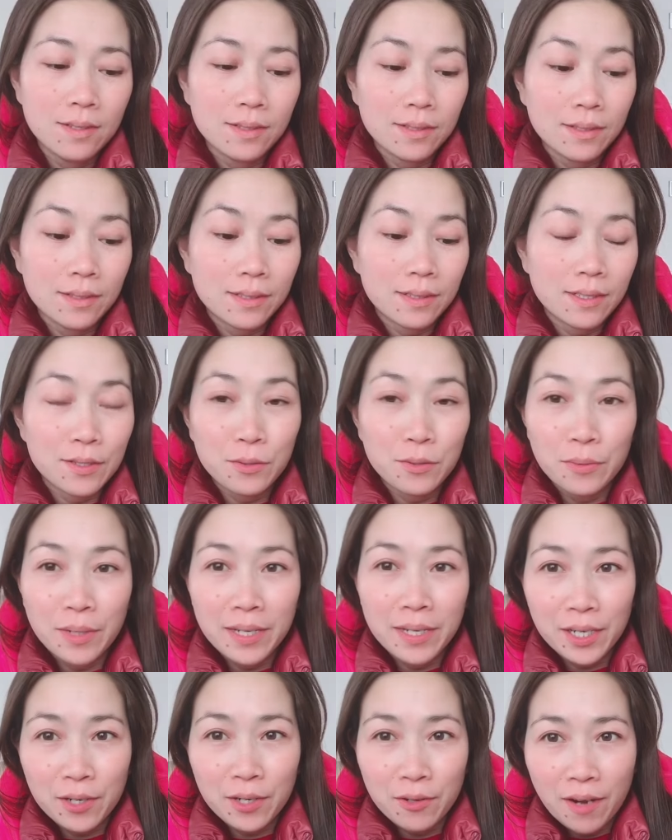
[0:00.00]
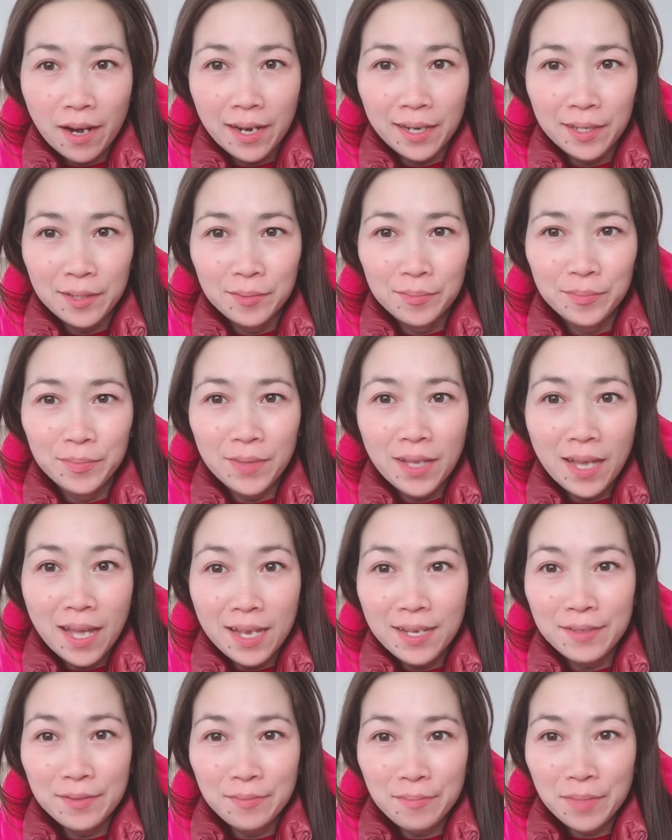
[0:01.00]
That's why he cried
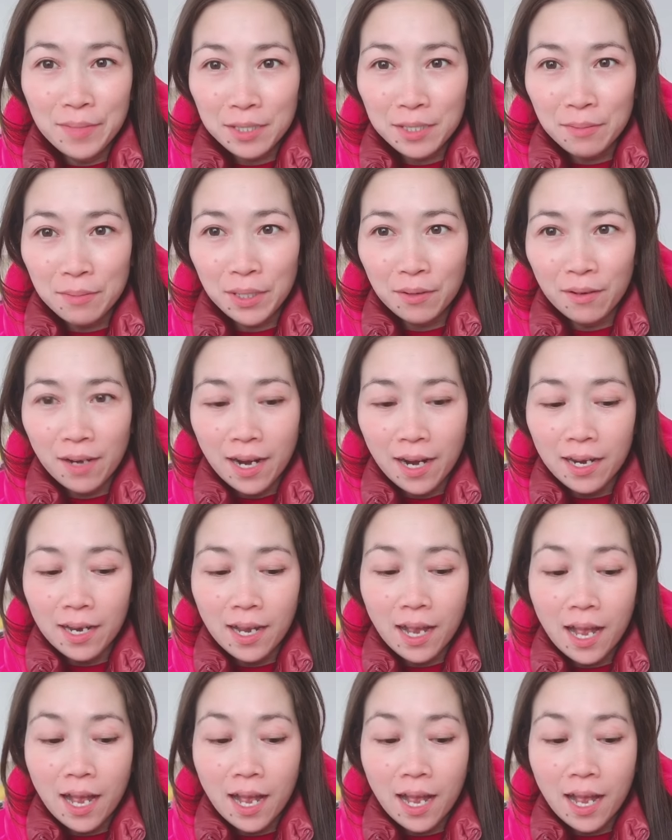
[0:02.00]
and makes me cry.